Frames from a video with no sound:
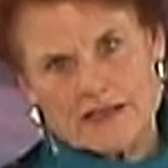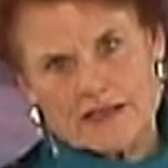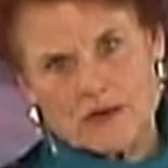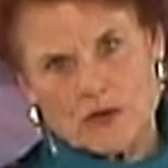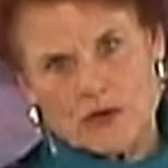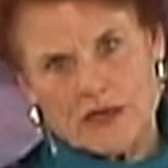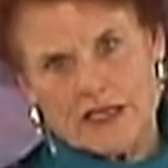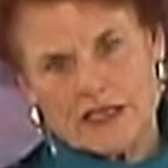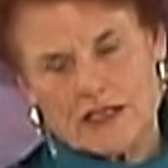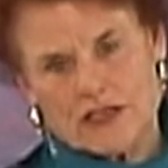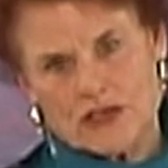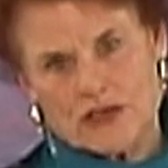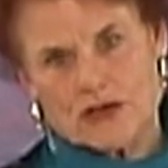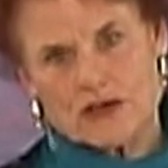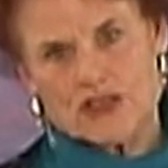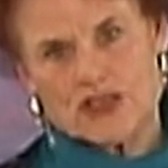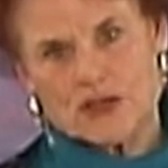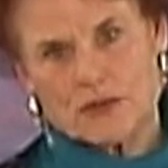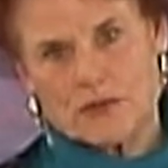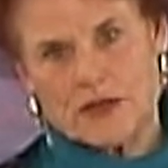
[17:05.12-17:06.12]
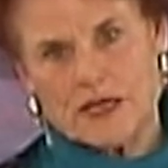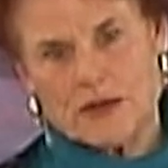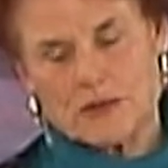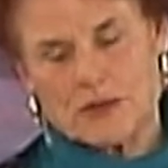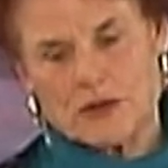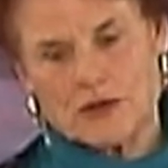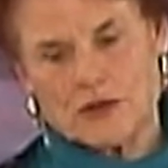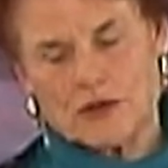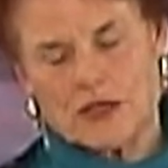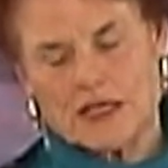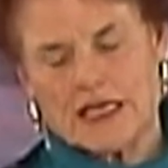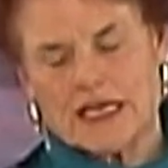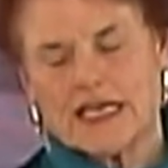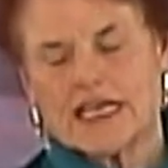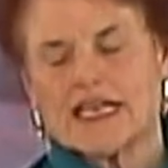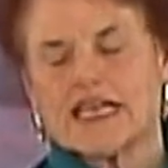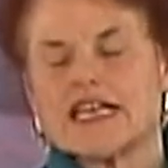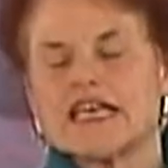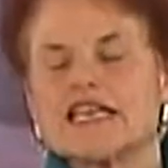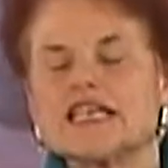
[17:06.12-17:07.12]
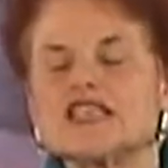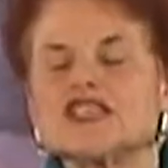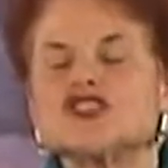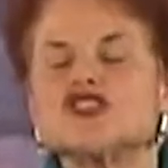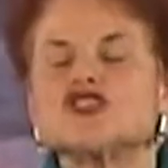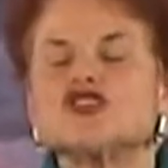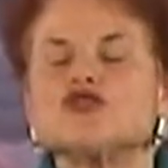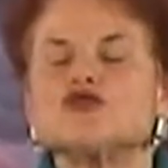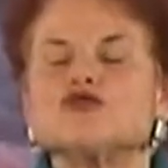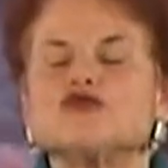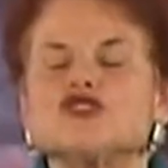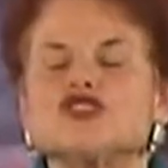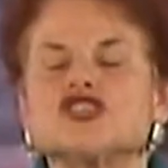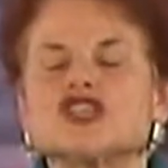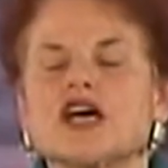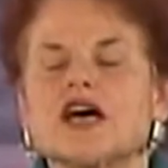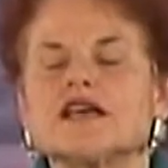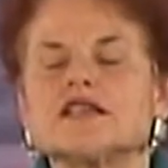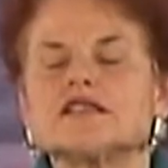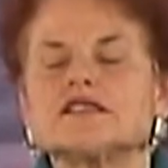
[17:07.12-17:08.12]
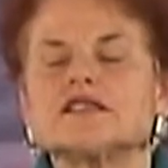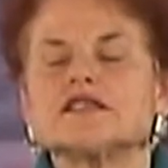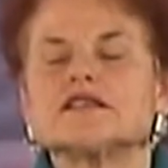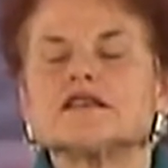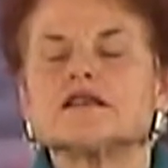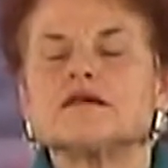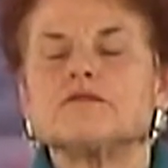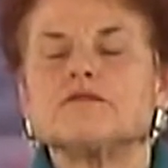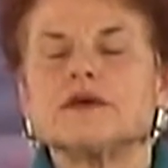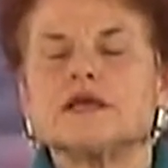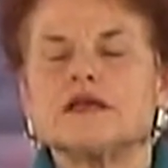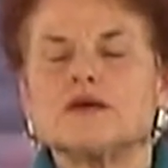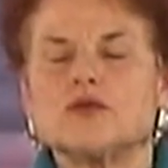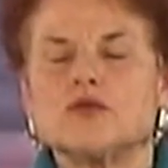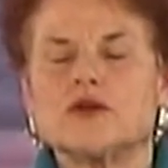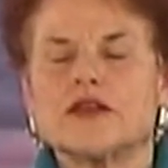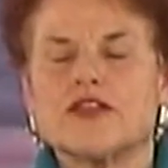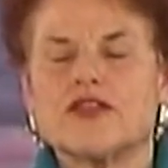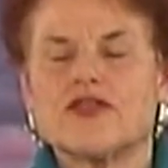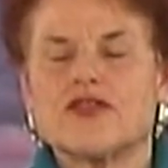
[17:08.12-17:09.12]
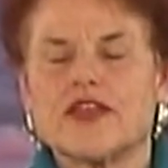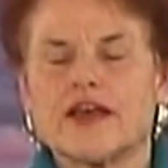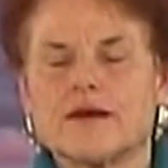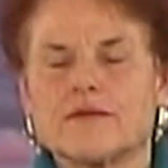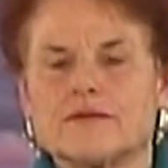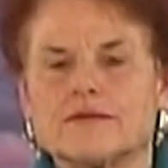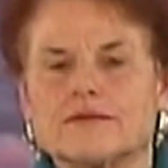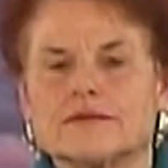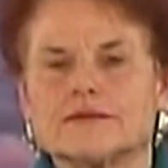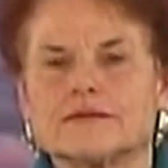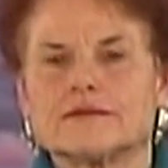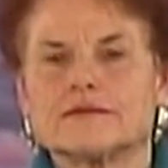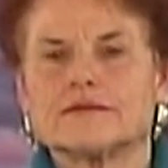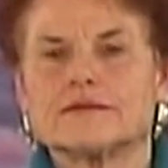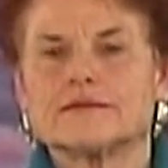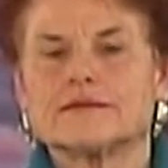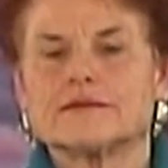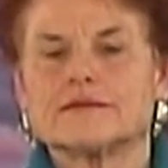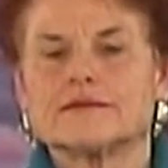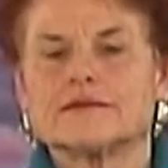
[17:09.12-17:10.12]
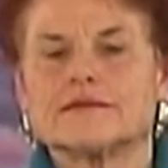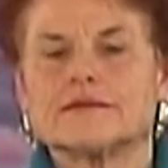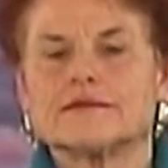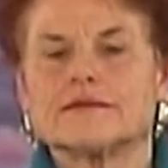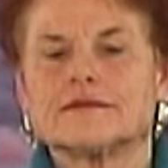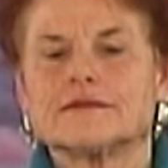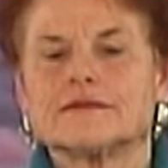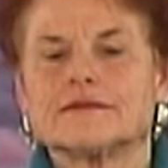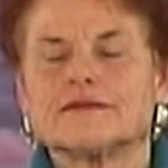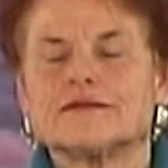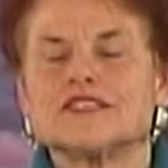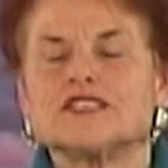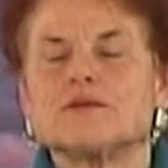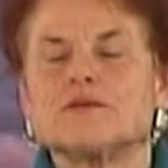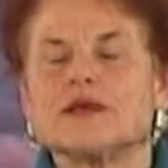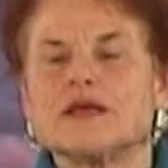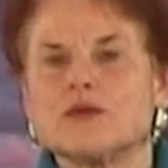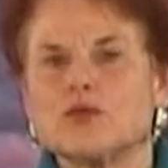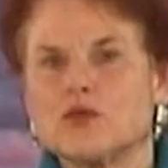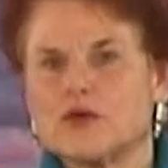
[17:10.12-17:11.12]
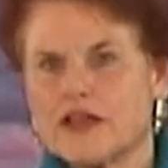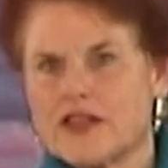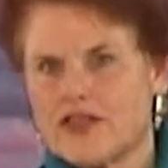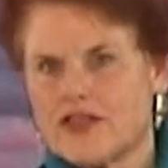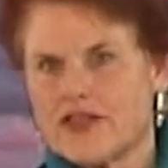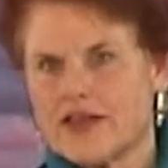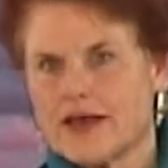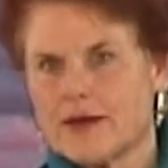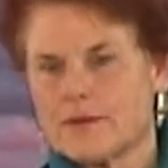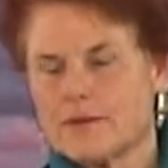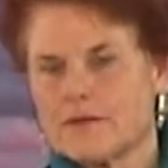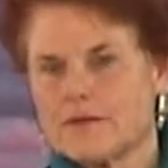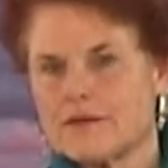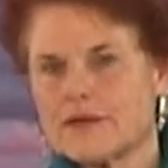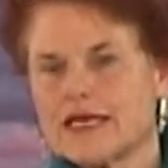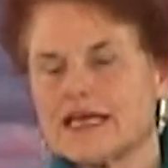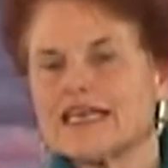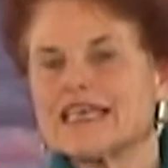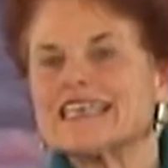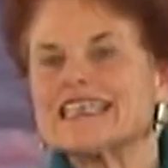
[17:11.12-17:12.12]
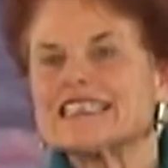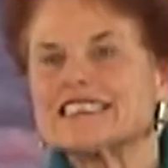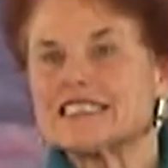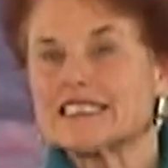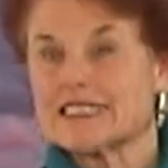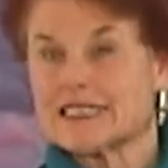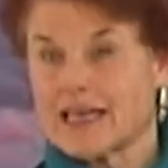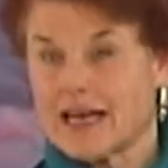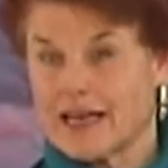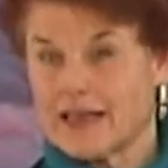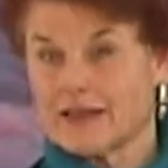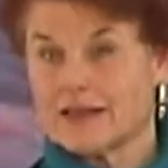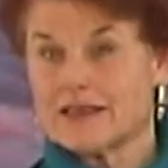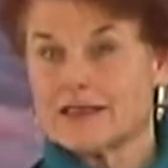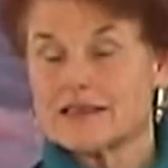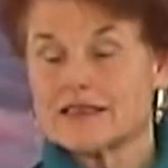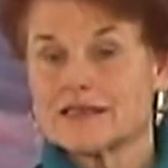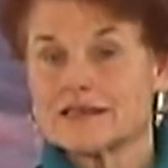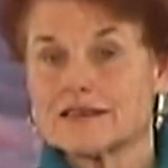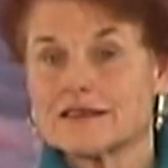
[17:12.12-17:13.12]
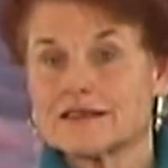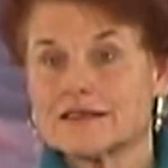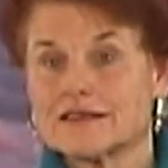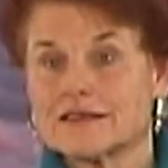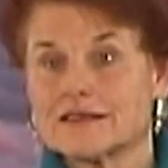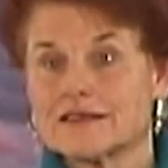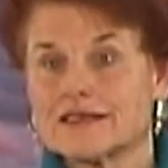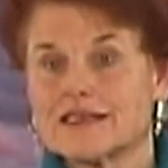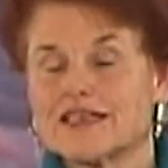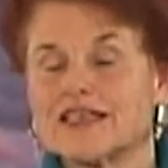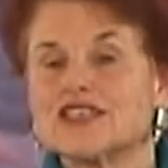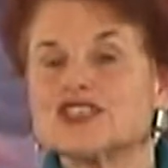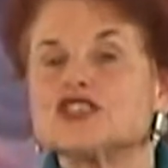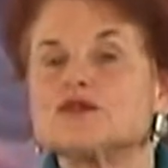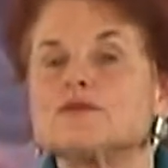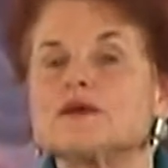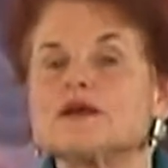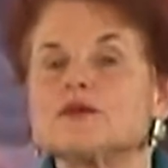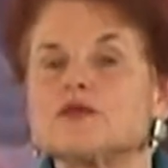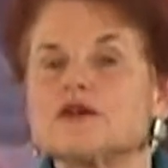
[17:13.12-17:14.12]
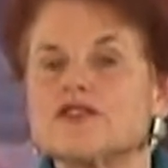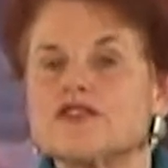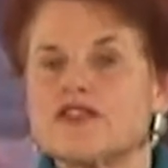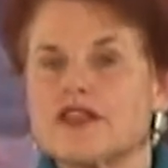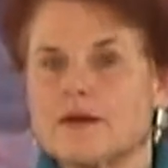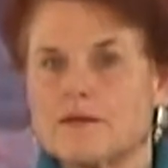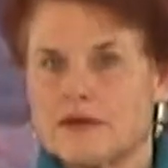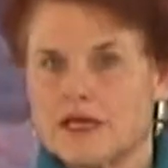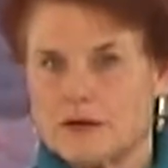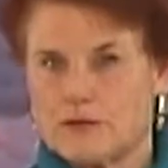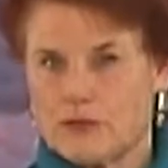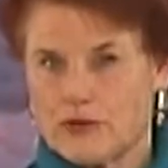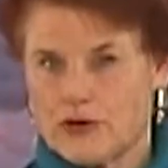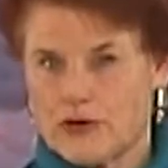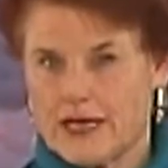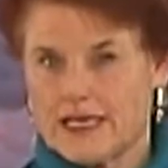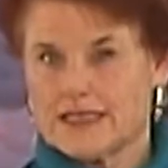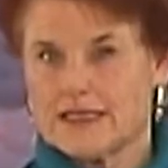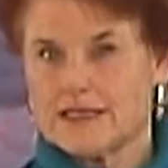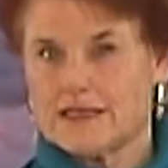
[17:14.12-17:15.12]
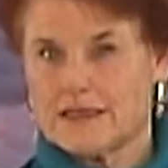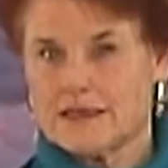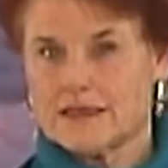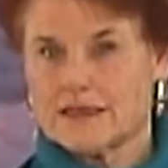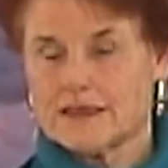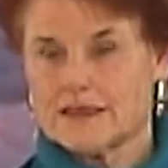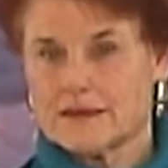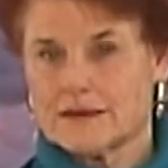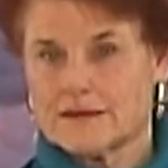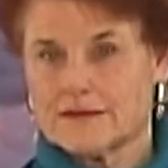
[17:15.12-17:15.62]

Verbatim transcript: that we can nurture people is to just be with them. To be with them in silence, to be with them in presence.